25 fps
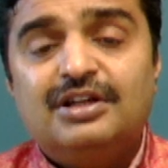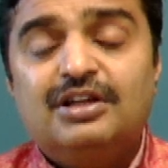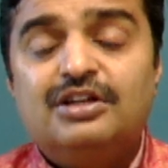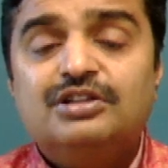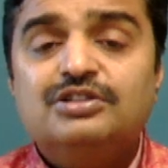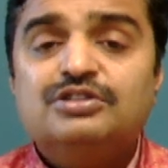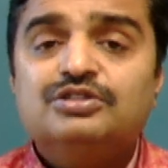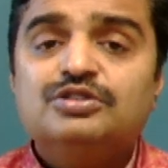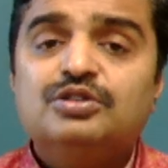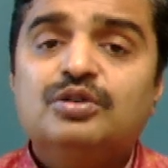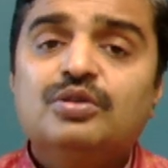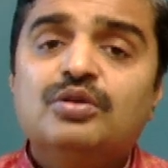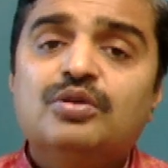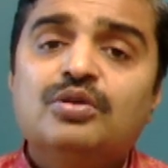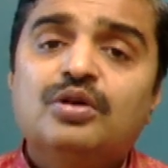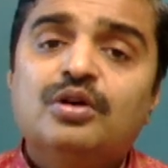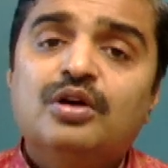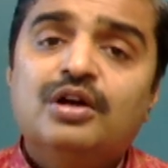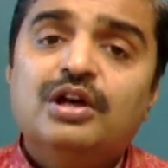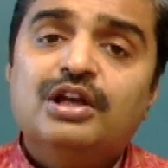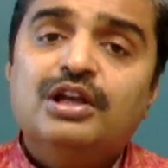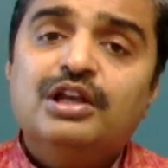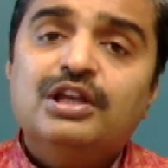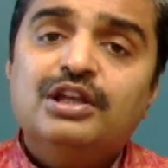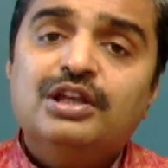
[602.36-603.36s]
So
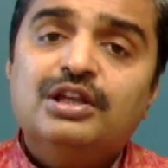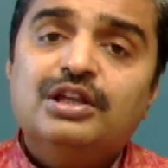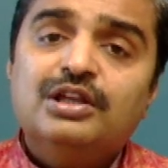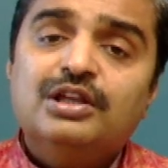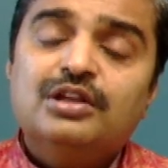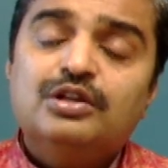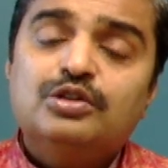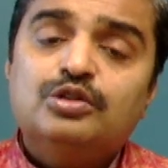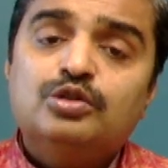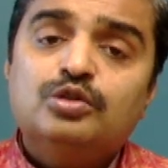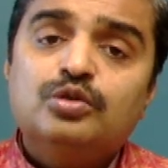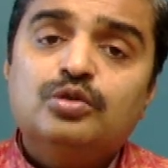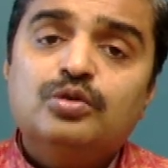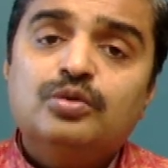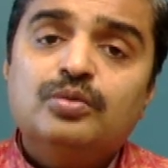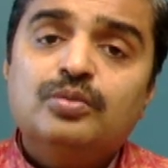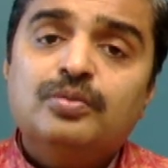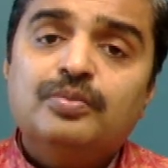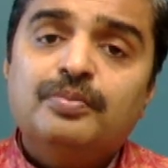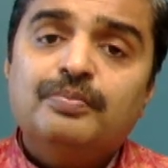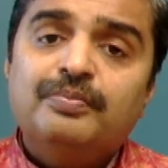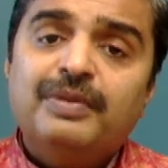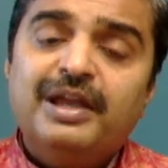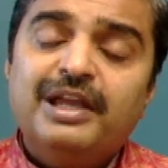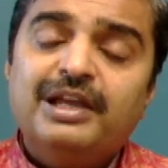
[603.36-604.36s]

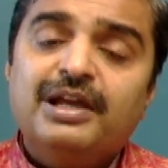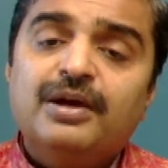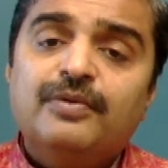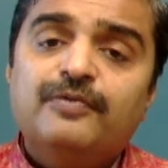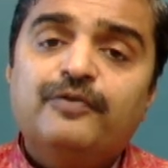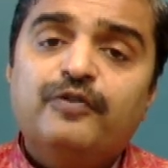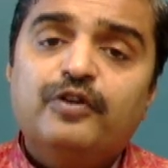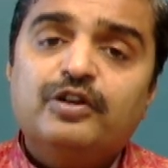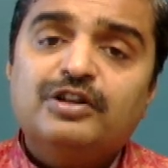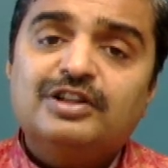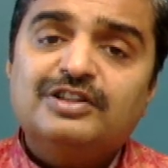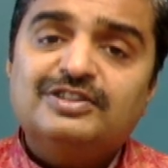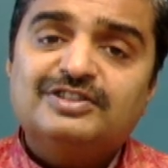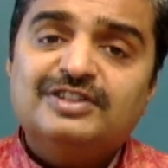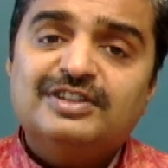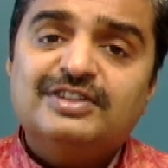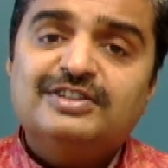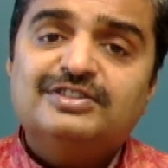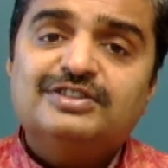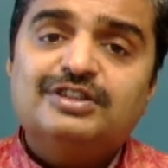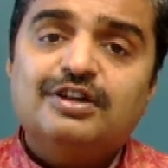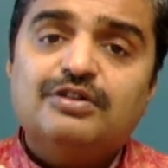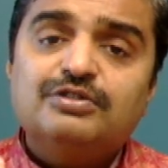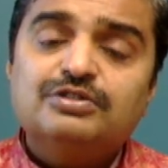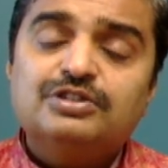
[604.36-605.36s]
to make up for the
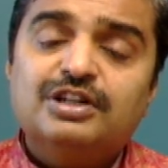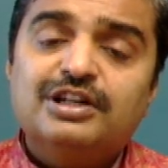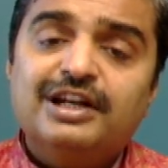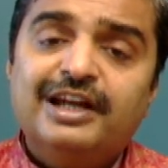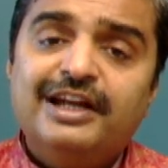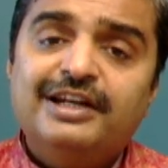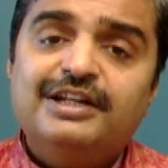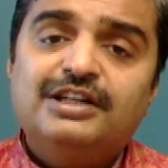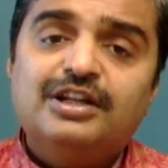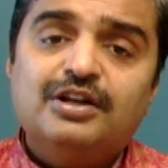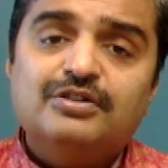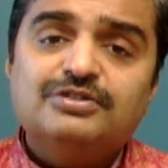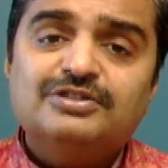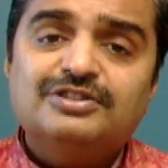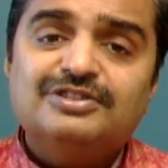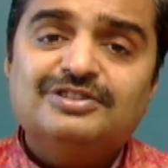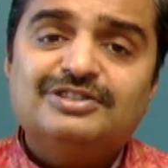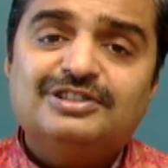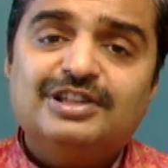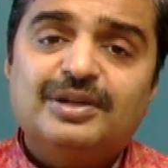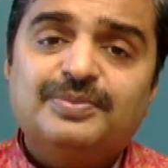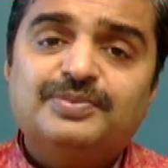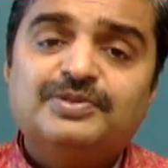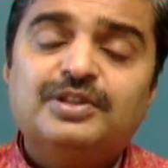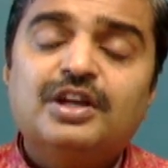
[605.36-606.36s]
6,000, 8,000
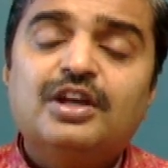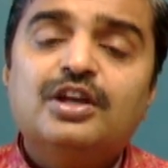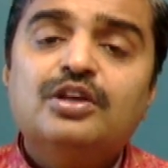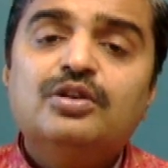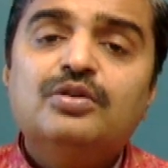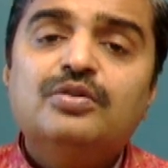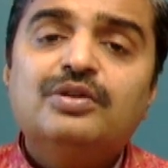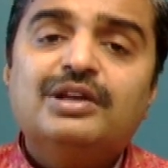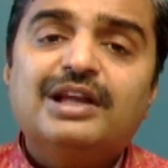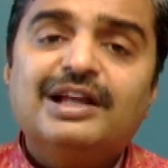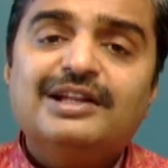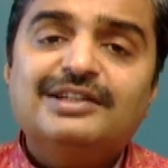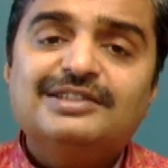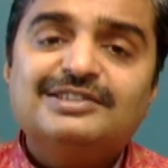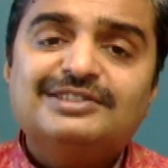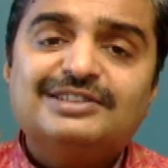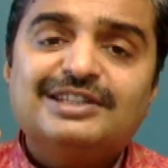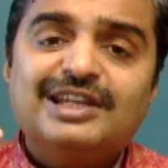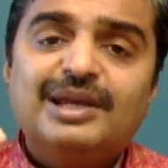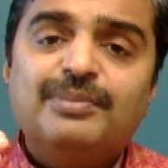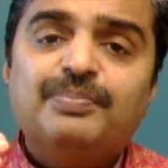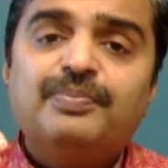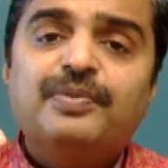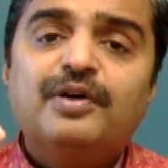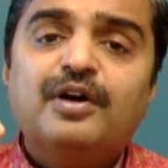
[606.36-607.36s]
steps, you can
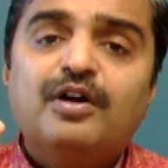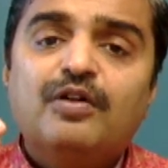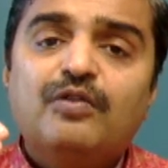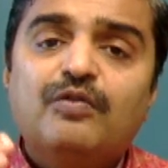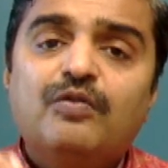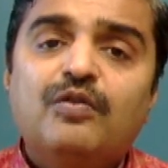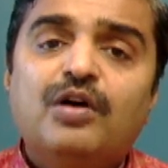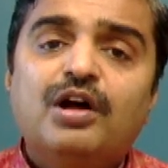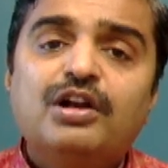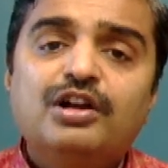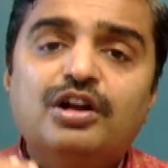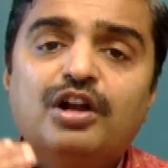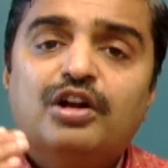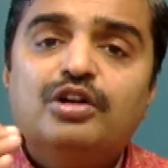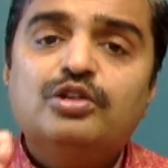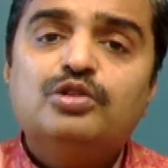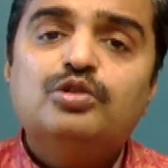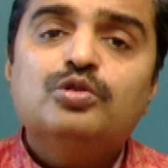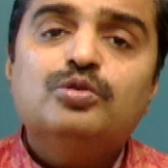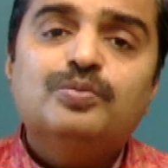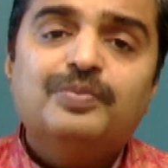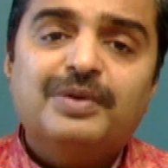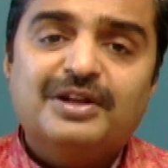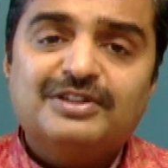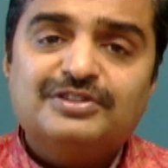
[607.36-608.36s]
skip 1 or
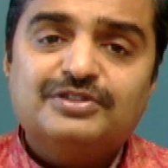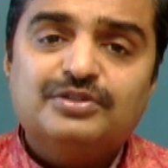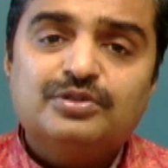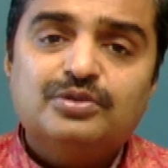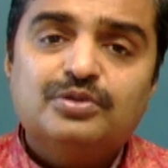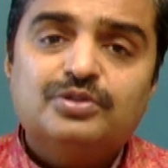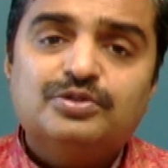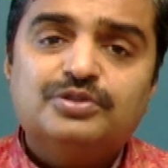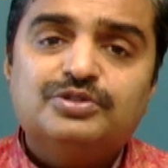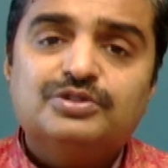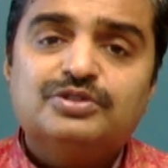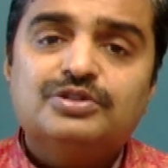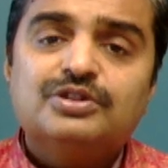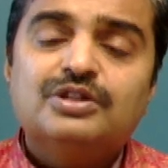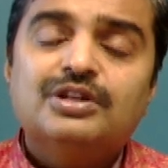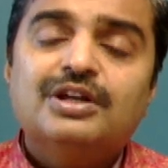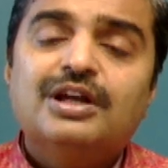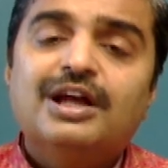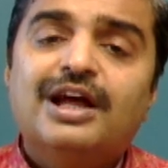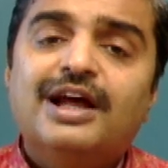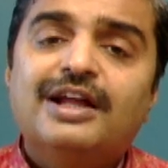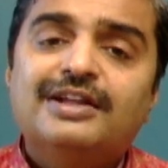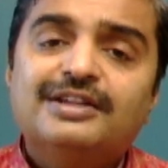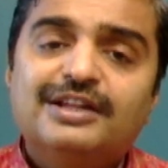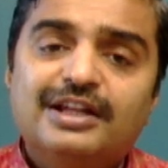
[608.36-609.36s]
2 bus routes
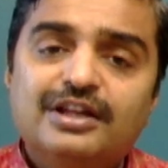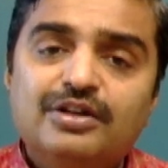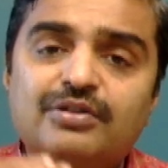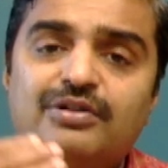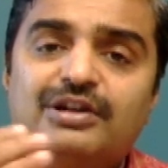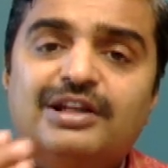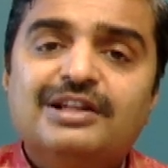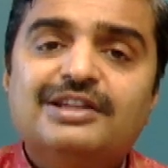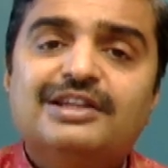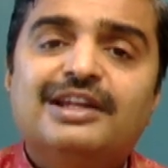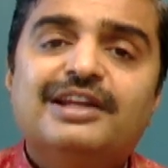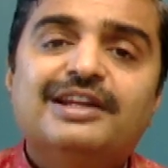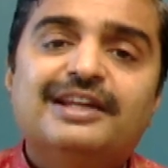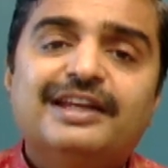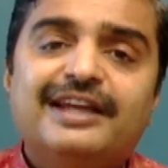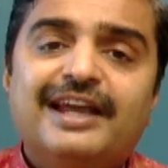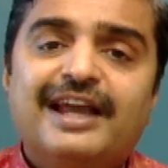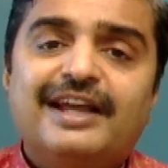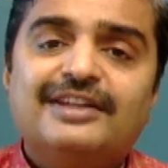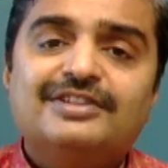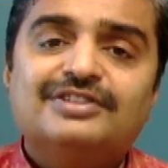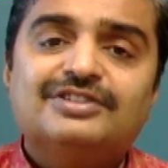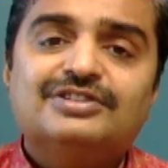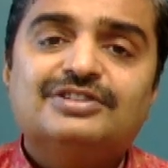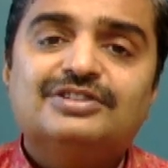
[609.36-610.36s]
and then you can then
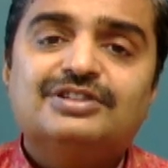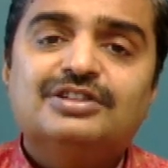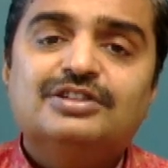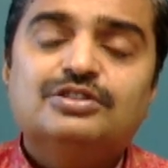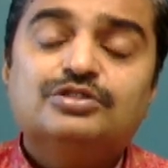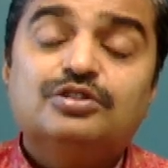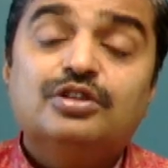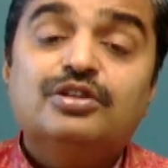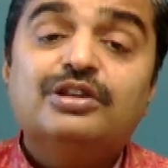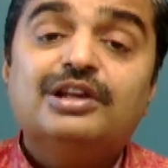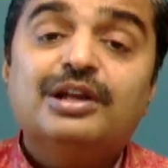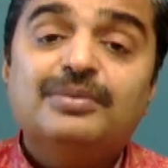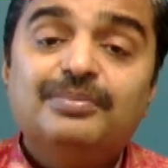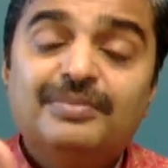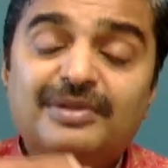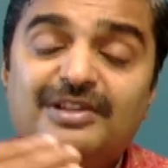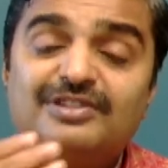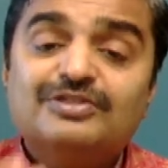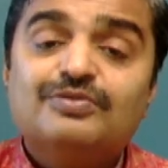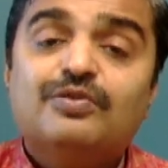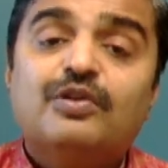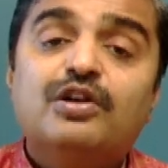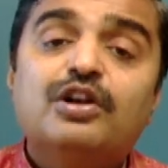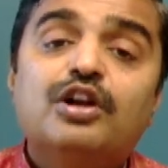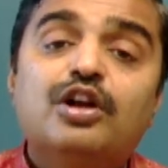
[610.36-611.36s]
catch. So you can
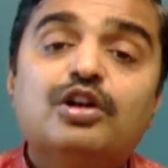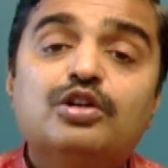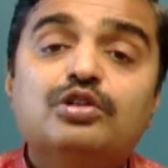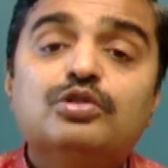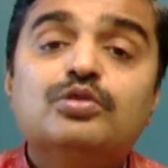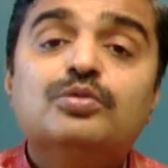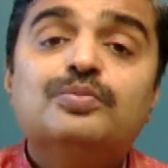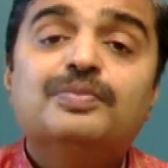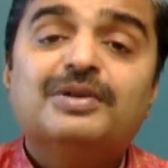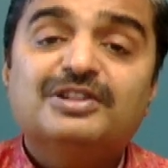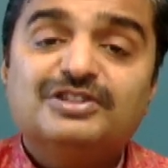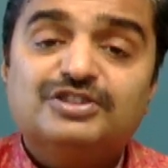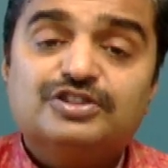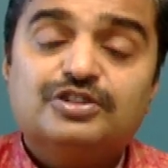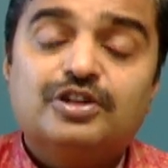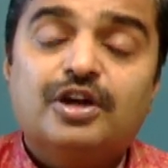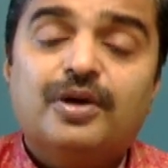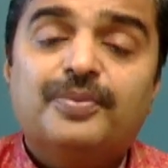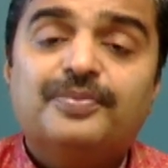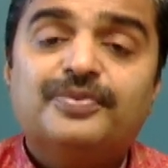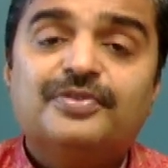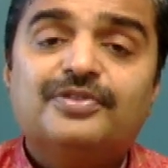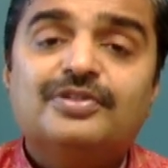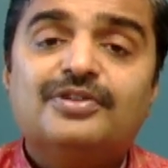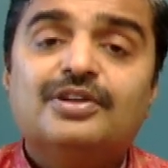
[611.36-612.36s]
miss 1 or 2 bus
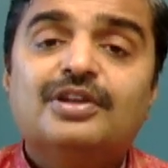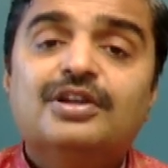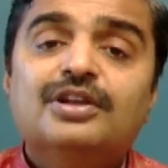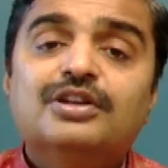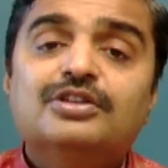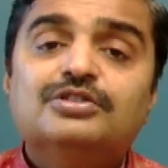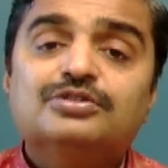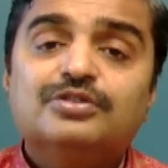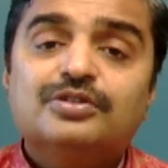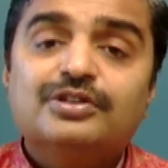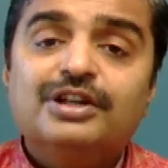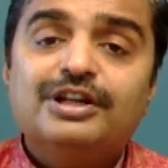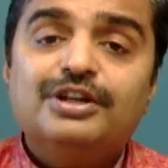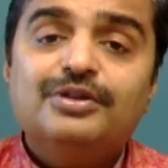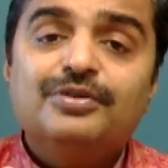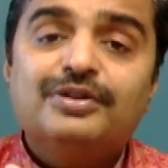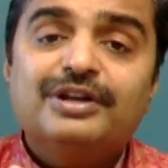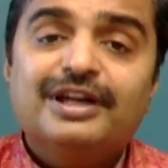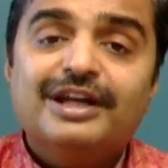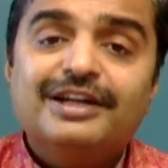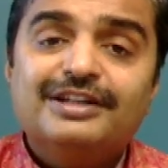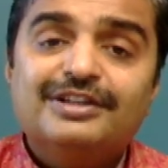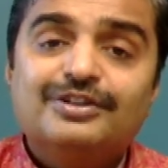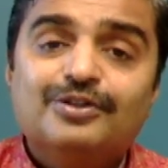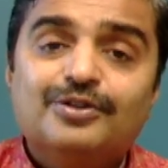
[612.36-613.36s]
stops so that you
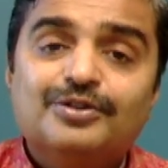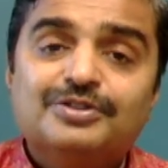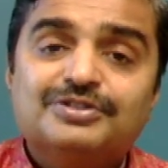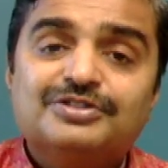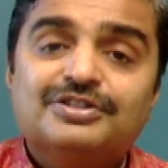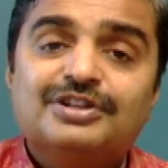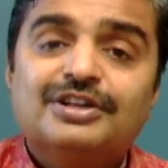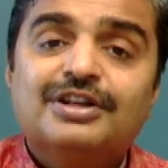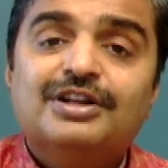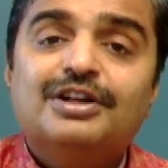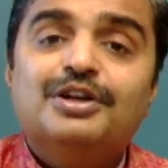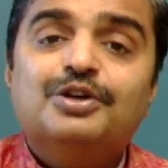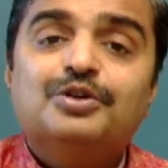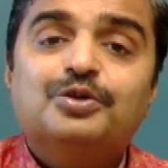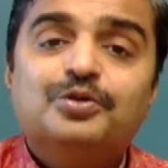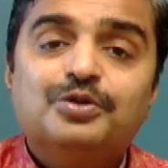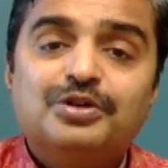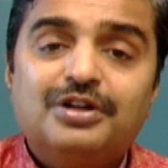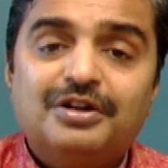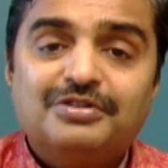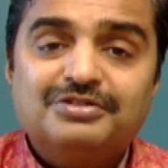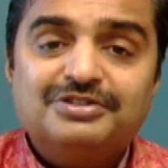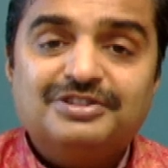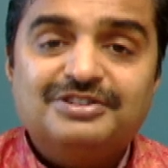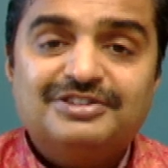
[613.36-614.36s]
get those
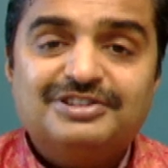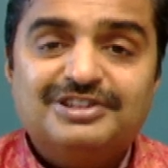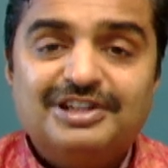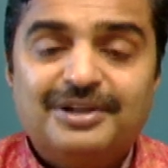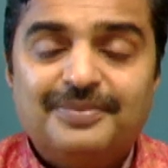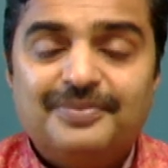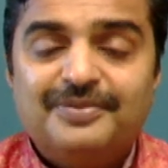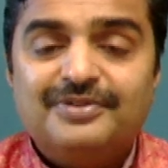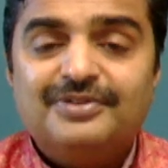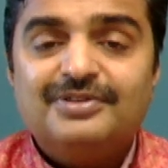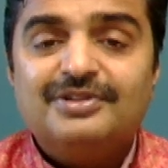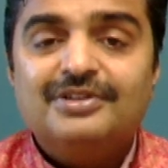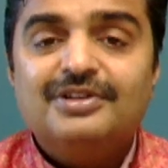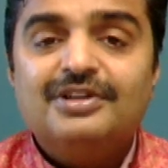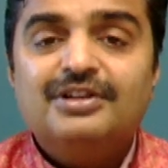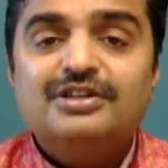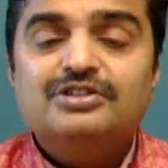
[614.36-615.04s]
2,000 steps.